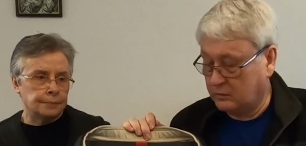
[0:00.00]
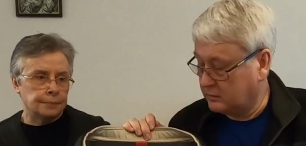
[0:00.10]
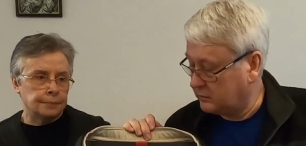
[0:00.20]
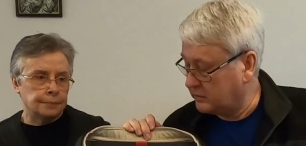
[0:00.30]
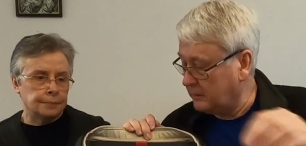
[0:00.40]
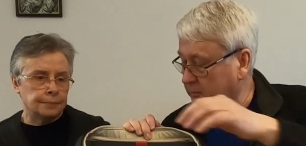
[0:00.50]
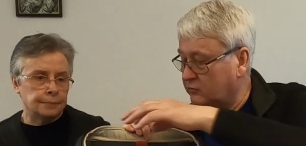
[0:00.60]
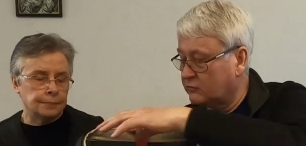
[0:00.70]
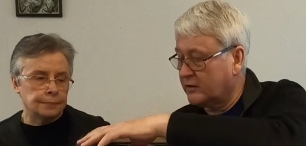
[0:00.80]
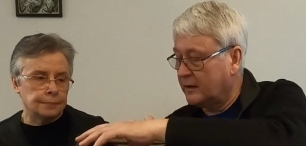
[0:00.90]
Speaker 1: a couple of
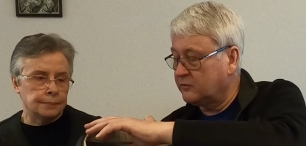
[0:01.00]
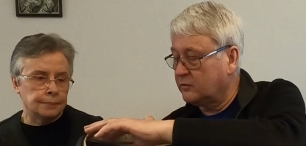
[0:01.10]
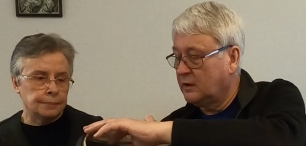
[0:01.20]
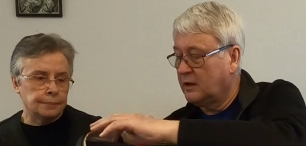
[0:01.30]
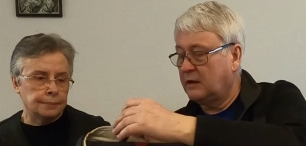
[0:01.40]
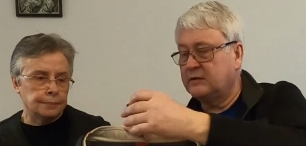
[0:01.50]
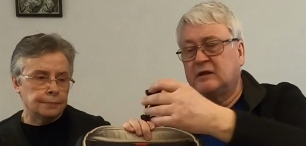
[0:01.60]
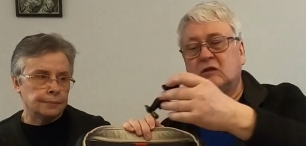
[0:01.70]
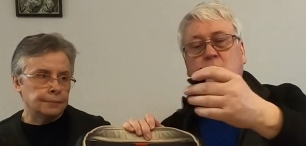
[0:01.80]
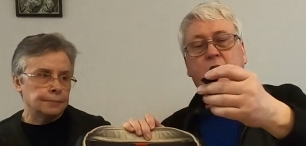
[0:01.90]
straps. I think
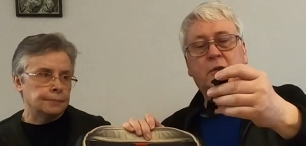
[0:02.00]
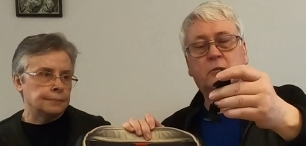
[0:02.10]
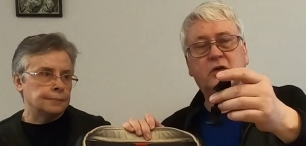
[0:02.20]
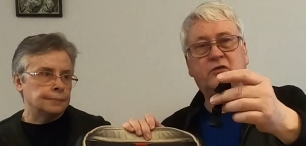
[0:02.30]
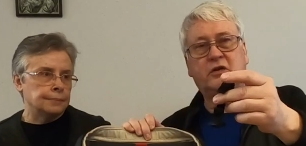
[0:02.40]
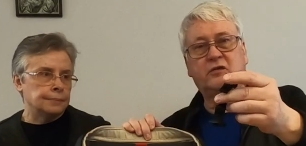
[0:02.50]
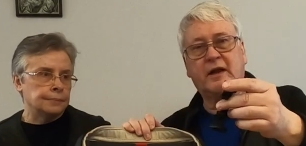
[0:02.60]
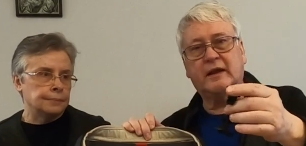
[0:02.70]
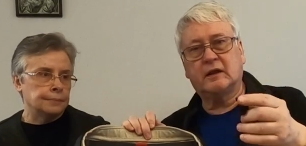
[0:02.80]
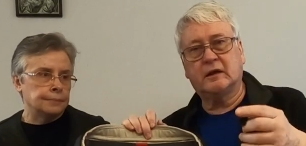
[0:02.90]
there's one which is
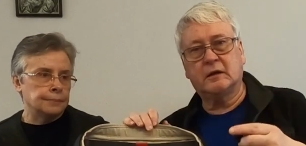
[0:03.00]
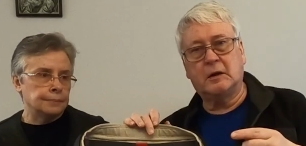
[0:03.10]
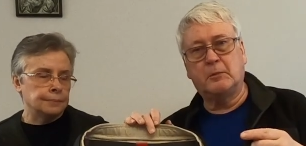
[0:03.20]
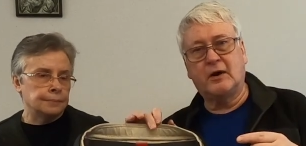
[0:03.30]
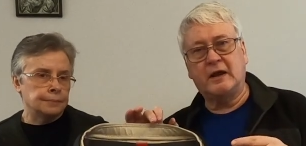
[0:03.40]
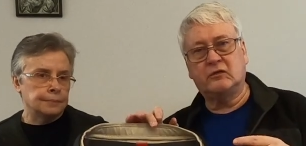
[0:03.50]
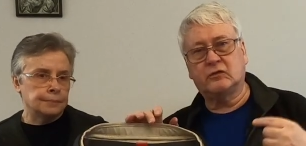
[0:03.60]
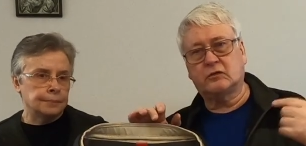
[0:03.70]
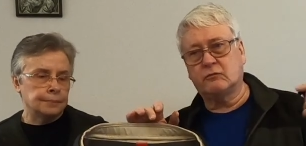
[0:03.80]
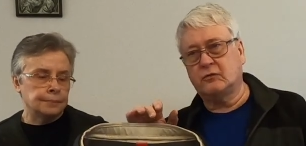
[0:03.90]
like a, a brace
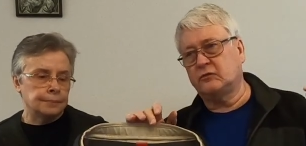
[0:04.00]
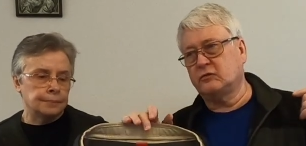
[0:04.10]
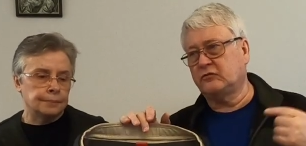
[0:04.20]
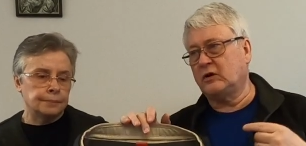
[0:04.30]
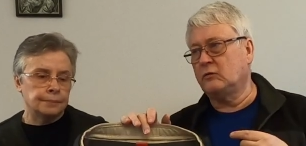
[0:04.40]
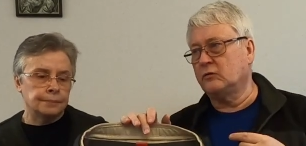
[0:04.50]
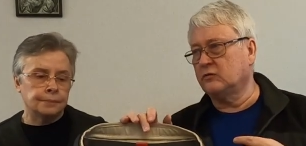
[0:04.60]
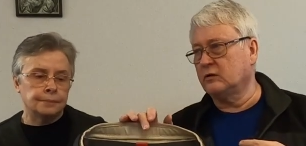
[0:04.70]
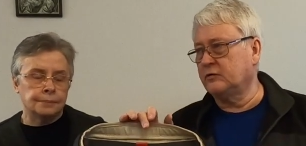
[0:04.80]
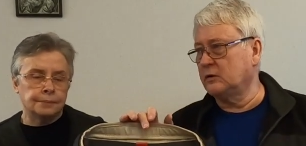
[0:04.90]
across the shoulders.
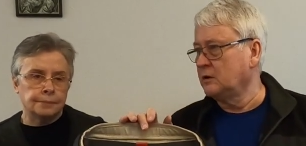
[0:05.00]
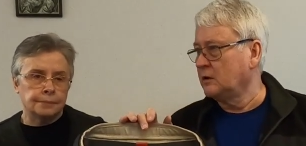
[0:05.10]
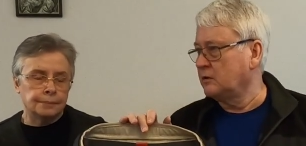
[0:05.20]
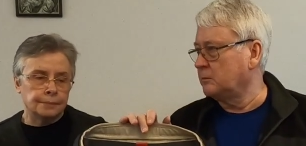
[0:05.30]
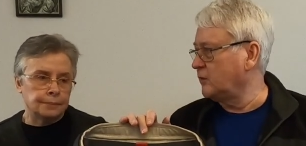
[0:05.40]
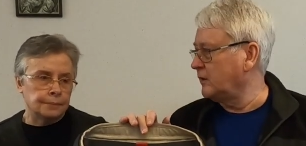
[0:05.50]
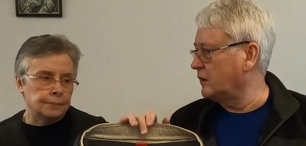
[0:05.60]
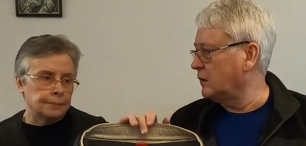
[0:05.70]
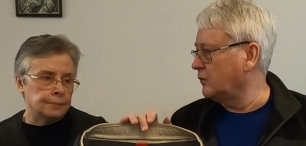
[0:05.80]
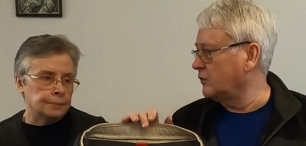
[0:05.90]
So if you, you're putting
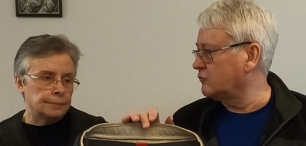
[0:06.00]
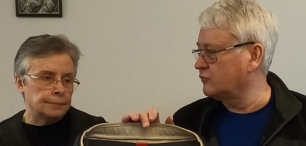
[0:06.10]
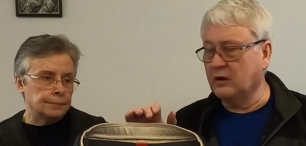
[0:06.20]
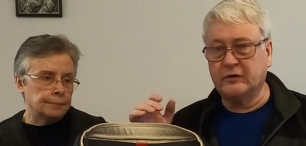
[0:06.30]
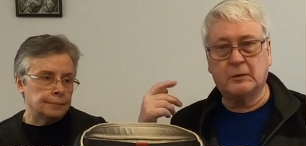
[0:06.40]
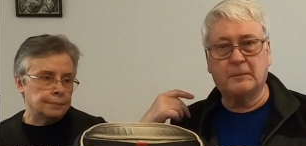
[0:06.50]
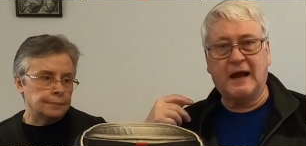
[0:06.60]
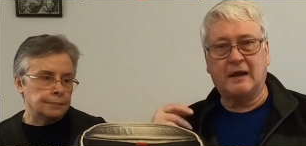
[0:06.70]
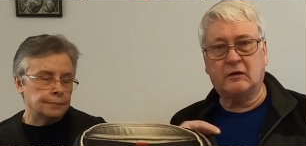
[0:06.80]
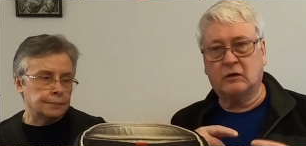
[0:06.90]
it on your on your
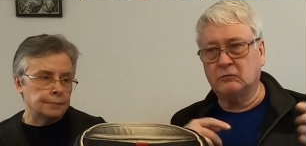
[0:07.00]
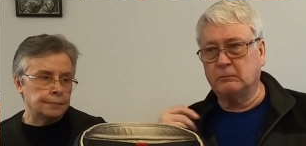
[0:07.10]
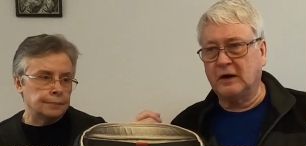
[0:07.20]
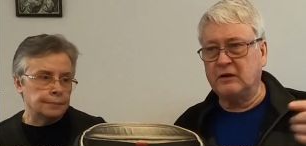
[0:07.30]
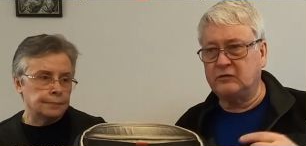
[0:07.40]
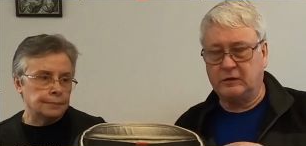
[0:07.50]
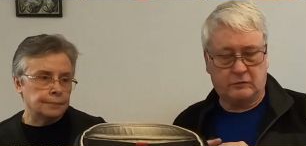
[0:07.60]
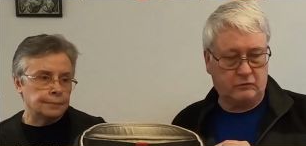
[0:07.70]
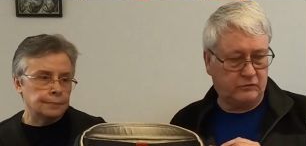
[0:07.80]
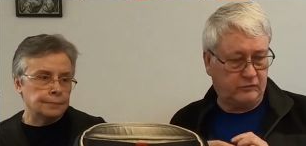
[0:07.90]
back, you can brace it
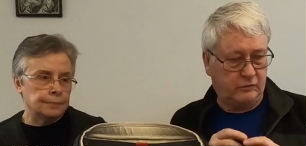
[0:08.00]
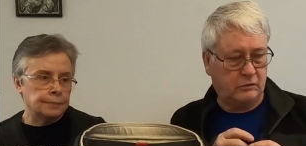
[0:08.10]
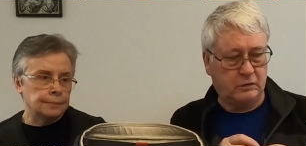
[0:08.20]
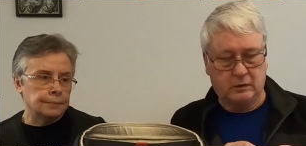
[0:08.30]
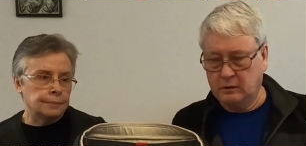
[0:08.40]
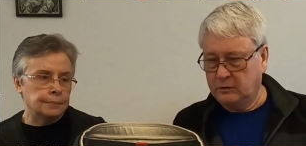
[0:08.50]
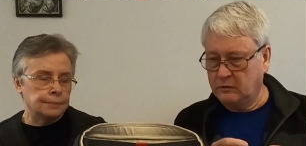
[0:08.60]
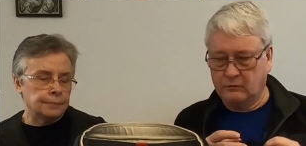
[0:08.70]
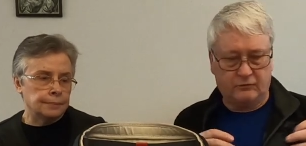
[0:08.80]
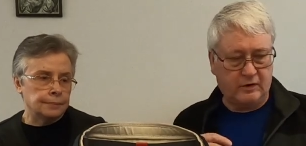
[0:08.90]
across your
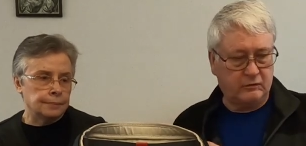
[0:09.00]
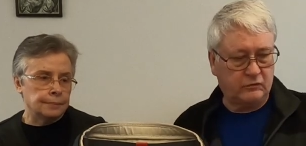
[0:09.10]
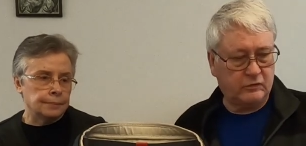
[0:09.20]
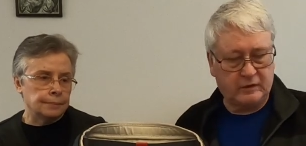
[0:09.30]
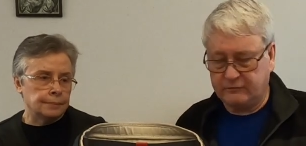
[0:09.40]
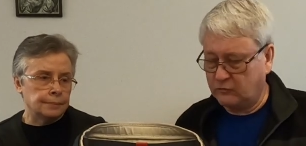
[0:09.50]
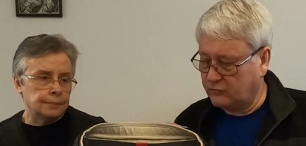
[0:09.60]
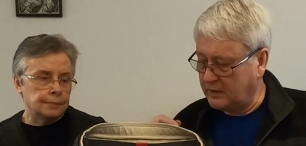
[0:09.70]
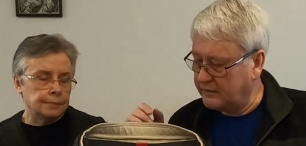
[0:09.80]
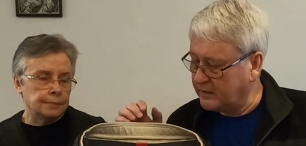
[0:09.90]
your front. So I haven't
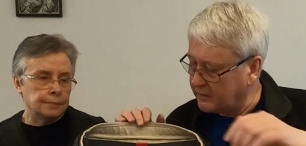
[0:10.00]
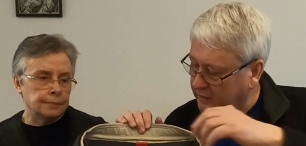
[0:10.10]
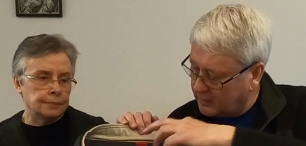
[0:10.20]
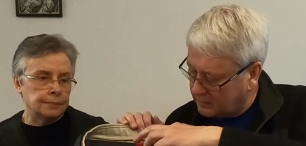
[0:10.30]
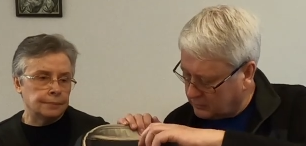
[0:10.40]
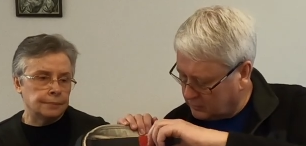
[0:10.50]
tried that yet.